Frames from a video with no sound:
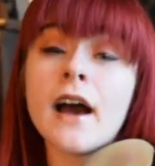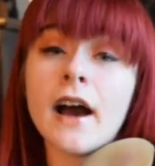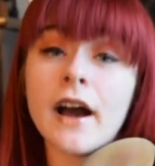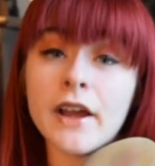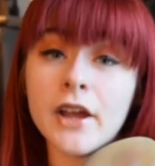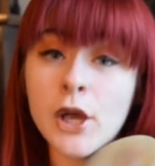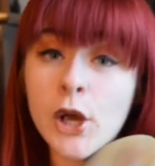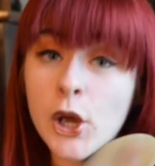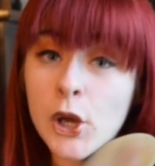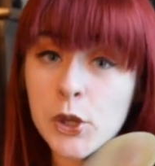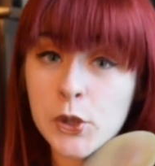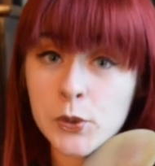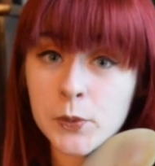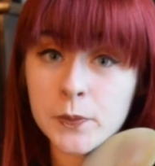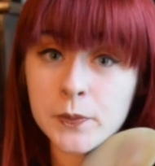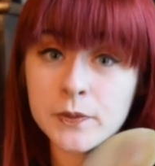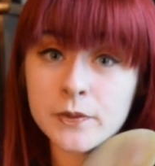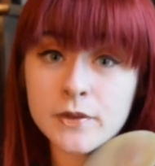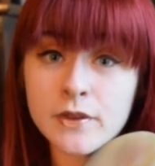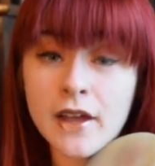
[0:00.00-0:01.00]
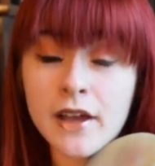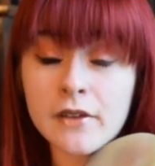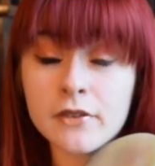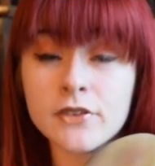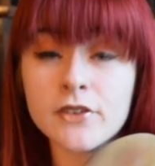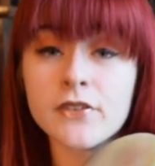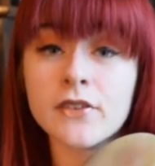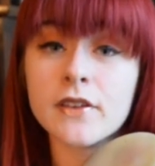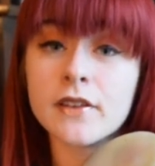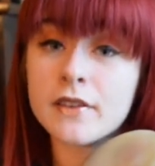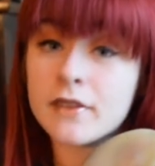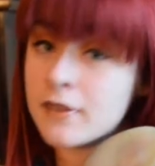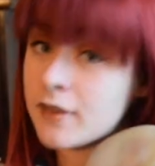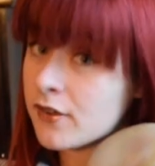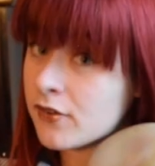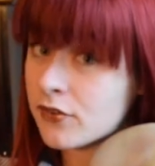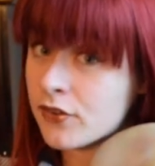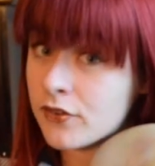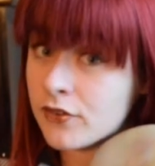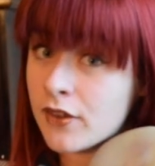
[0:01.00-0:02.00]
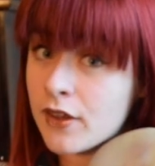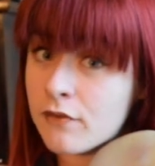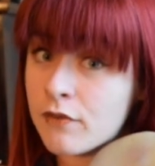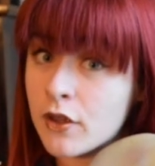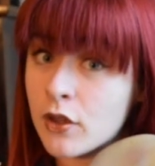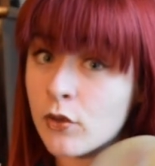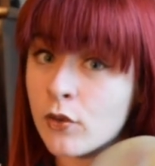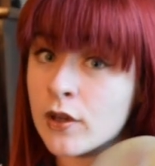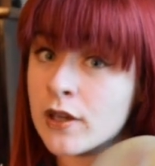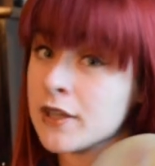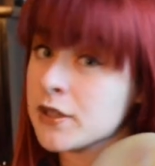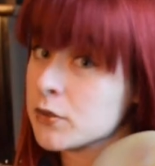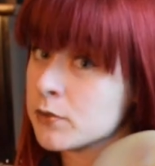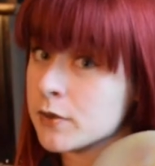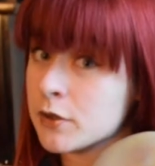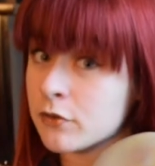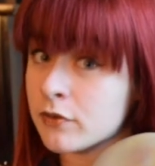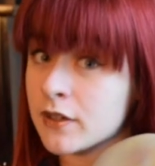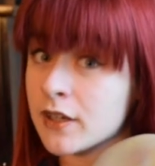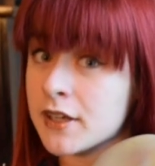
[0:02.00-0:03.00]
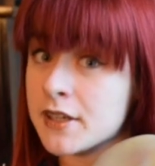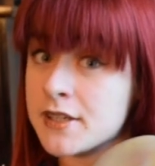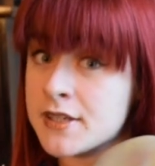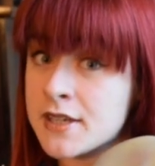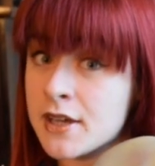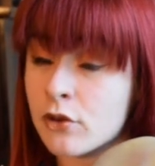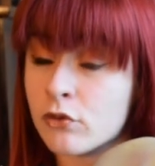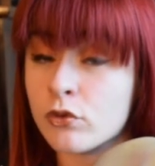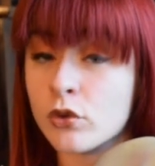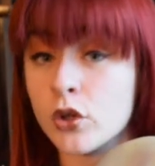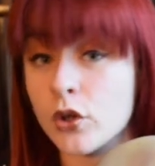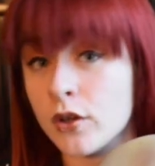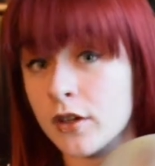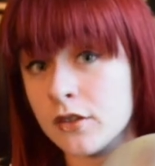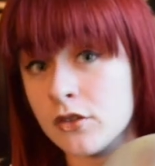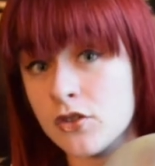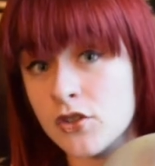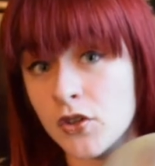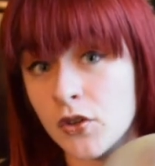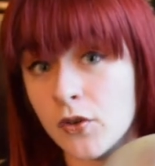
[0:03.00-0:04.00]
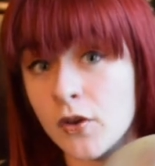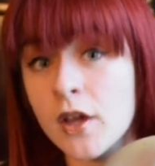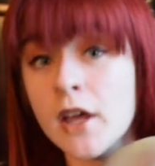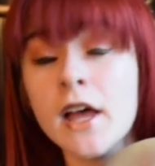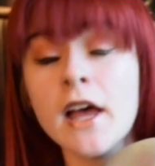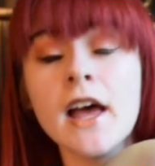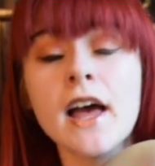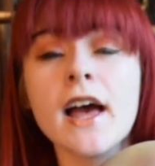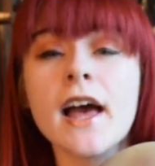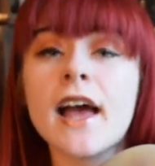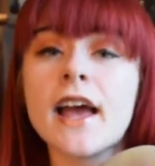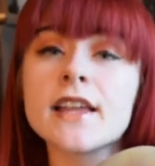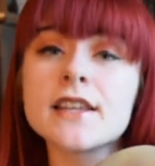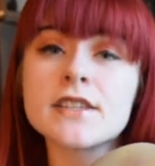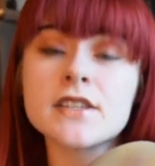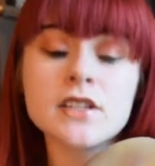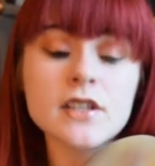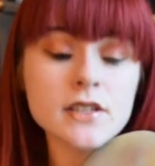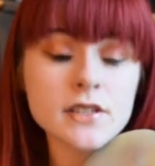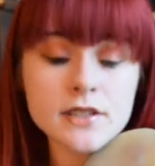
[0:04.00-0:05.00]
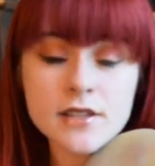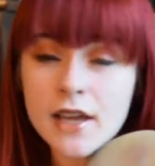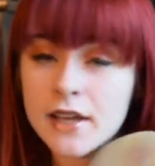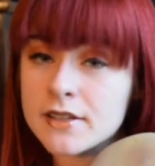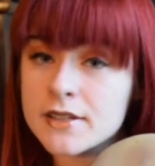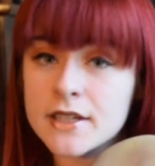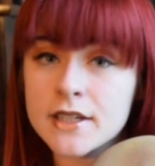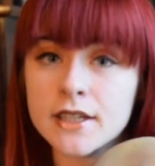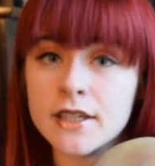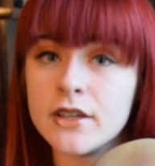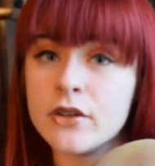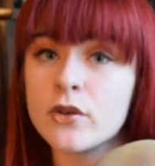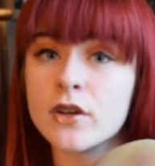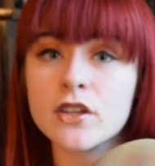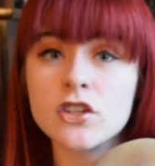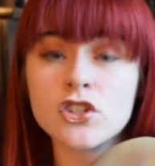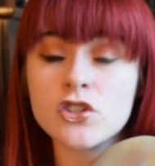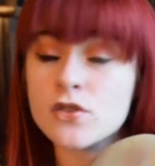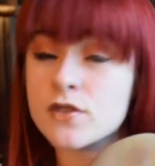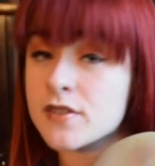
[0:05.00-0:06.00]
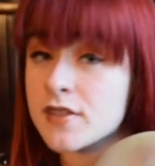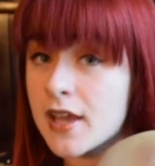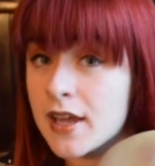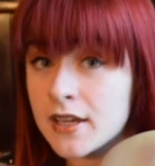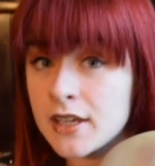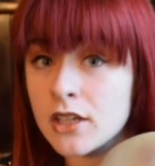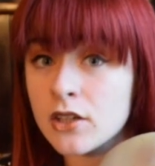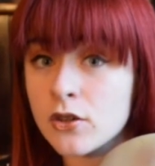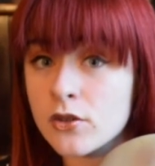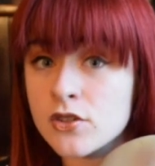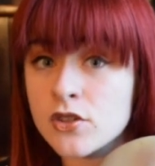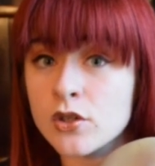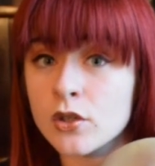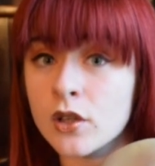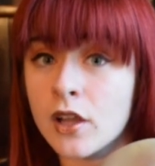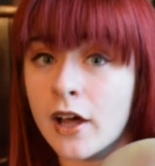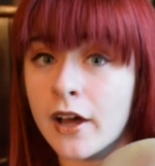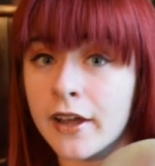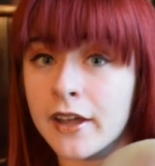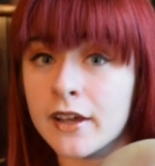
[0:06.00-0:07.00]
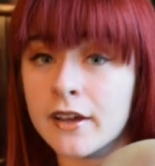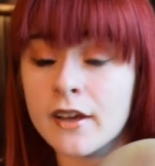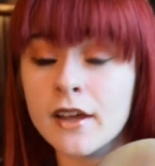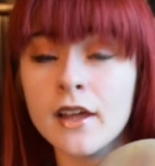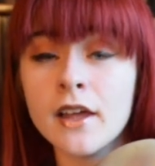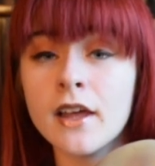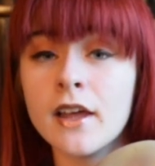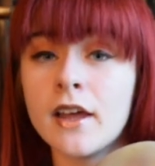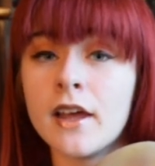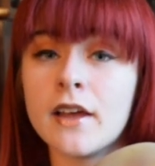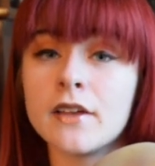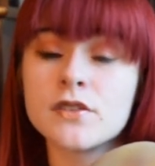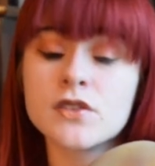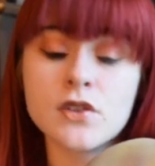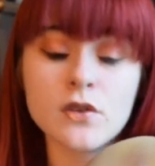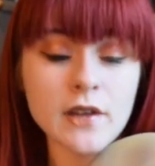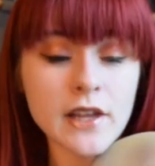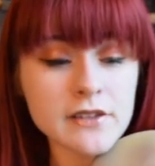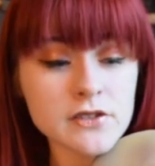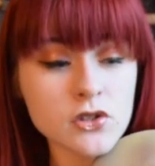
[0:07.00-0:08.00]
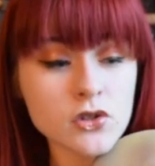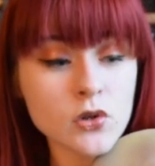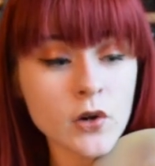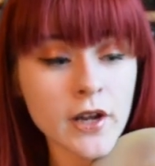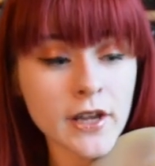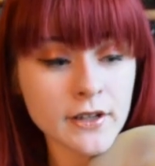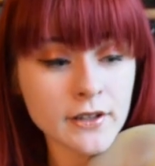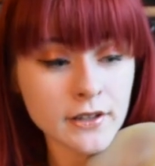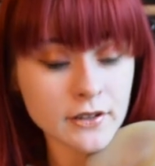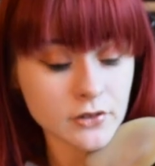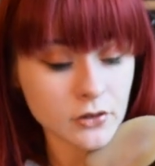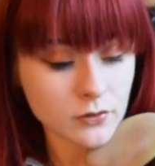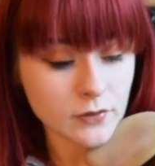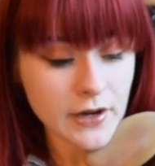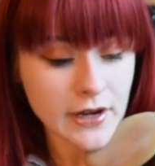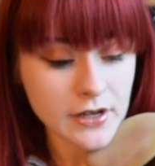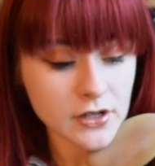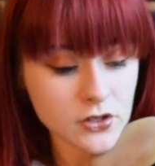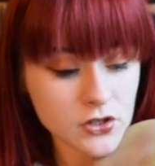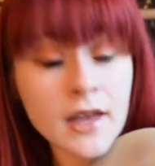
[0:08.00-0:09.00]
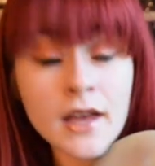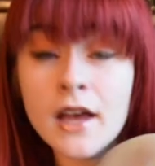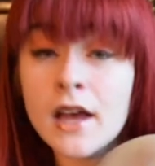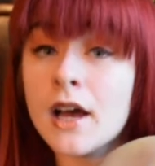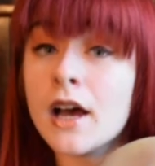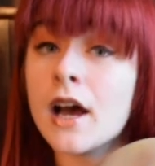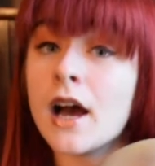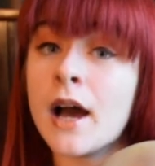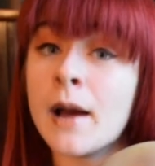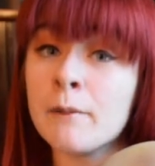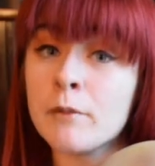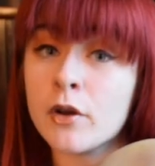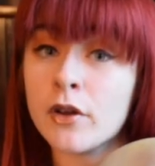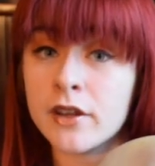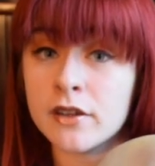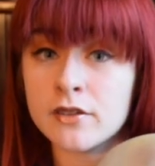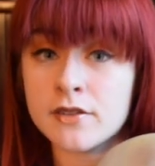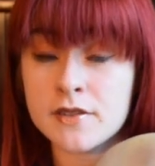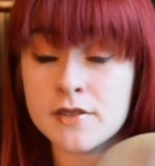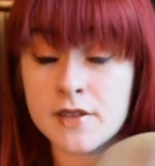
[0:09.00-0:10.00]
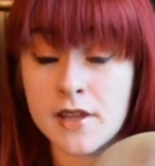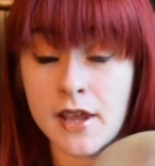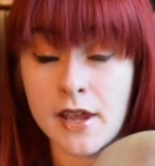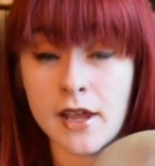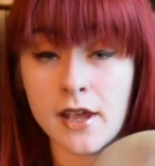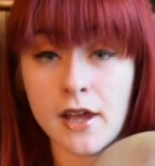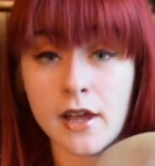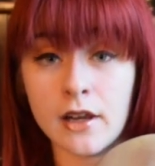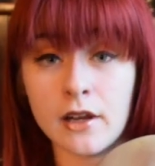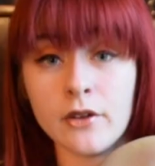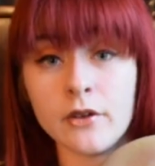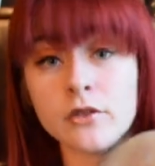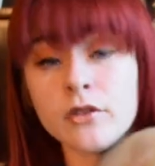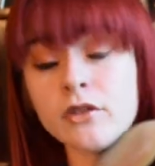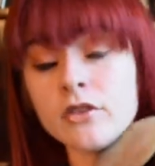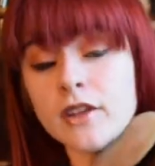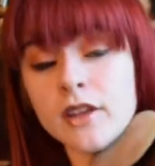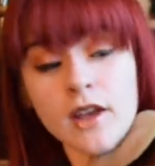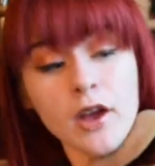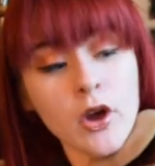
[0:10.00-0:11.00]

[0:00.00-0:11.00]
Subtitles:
I hope that this is giving you a little bit of an idea of what you can do. And technically you can choose any notes you like. So let's try another range. I'm going to say hello to the